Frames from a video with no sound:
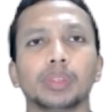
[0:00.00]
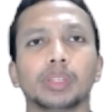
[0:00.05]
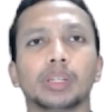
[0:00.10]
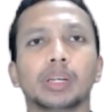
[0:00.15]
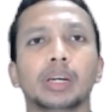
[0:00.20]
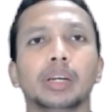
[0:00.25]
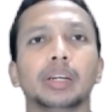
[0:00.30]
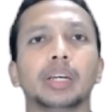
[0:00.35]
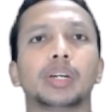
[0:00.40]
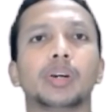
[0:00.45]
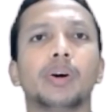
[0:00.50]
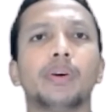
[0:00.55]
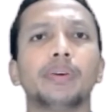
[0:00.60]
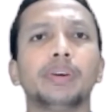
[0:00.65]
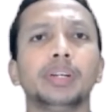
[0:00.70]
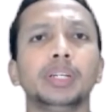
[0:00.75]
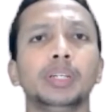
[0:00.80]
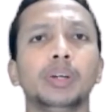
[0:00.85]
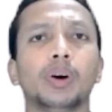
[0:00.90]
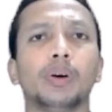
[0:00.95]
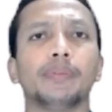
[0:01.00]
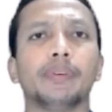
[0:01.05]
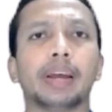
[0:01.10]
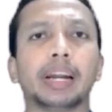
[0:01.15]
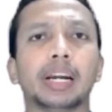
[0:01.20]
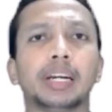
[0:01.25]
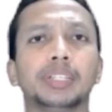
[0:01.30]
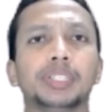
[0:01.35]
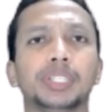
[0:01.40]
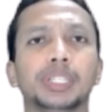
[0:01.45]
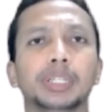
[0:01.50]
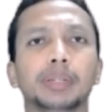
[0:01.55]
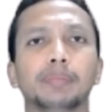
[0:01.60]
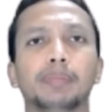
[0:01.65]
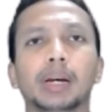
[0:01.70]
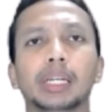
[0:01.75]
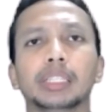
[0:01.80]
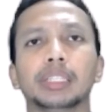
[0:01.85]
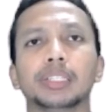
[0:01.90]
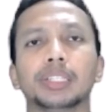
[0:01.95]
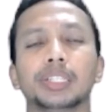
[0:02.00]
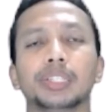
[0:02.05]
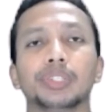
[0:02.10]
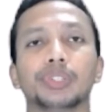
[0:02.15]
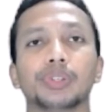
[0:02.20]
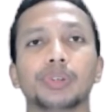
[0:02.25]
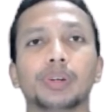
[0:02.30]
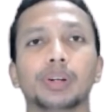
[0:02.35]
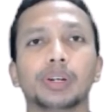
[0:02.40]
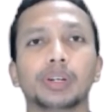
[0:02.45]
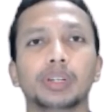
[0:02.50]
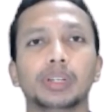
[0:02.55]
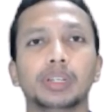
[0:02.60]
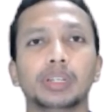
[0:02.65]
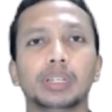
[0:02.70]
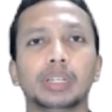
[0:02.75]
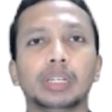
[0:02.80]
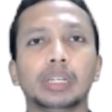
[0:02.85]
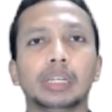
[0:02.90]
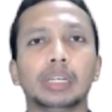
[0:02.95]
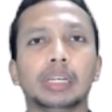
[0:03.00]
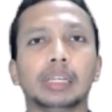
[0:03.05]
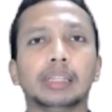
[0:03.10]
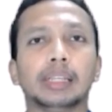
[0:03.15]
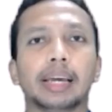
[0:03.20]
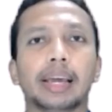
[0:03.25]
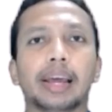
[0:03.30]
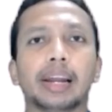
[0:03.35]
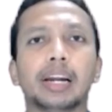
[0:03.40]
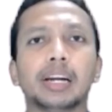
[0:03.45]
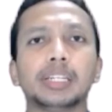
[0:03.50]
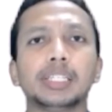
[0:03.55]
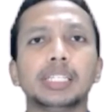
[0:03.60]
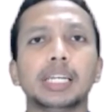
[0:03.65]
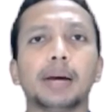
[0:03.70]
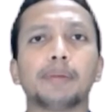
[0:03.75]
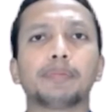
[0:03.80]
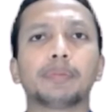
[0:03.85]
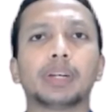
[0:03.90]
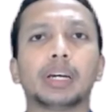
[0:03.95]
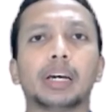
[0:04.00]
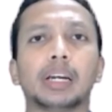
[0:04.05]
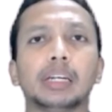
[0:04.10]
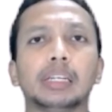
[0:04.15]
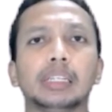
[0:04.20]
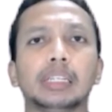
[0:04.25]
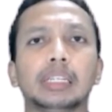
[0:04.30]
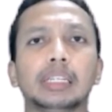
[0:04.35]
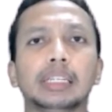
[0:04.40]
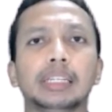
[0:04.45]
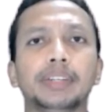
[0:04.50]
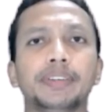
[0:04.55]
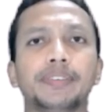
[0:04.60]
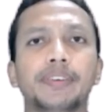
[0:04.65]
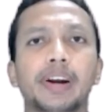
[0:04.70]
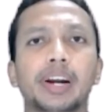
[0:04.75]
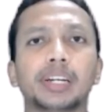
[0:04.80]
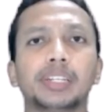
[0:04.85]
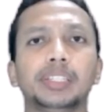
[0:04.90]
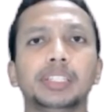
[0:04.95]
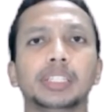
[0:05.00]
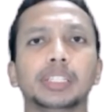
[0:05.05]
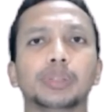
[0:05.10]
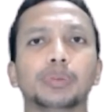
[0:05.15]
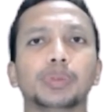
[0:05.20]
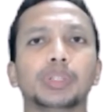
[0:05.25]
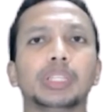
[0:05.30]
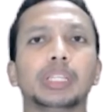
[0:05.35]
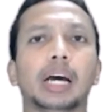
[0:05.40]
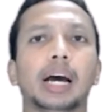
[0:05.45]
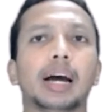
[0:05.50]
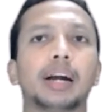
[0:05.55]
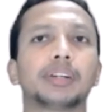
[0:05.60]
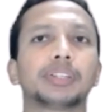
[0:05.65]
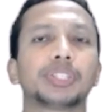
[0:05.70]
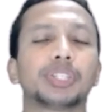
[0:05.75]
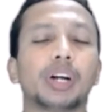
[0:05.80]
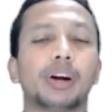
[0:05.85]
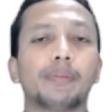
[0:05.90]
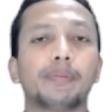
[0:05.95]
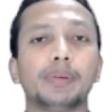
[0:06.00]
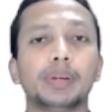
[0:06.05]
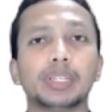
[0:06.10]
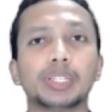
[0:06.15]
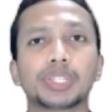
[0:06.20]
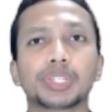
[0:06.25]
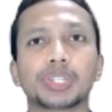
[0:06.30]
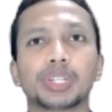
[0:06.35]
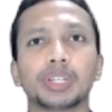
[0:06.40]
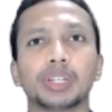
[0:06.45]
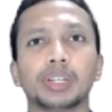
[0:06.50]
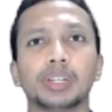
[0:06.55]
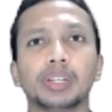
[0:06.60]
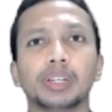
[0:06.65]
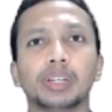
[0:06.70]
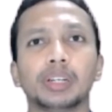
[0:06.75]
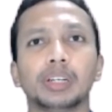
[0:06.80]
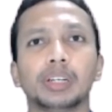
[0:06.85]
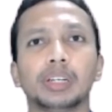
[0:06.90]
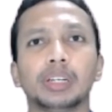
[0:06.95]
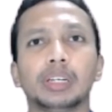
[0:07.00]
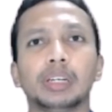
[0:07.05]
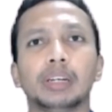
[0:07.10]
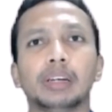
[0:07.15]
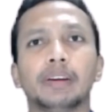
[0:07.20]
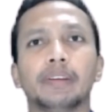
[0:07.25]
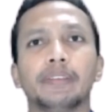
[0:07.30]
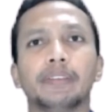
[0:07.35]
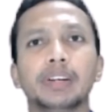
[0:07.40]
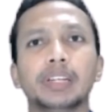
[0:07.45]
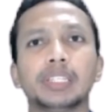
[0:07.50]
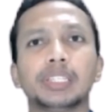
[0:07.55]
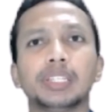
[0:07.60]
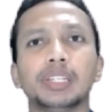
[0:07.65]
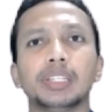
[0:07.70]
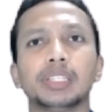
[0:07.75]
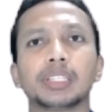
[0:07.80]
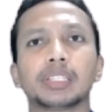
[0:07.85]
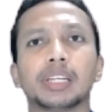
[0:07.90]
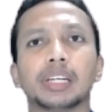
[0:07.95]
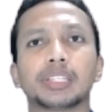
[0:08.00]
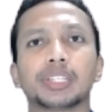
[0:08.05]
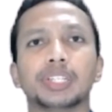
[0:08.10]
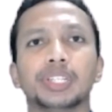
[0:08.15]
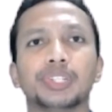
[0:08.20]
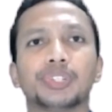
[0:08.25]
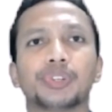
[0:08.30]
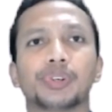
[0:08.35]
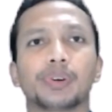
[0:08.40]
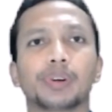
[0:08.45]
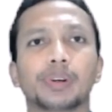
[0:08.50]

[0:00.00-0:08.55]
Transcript: Recording of energy by the sensor. The energy after interacting with the Earth's surface reaches the sensor,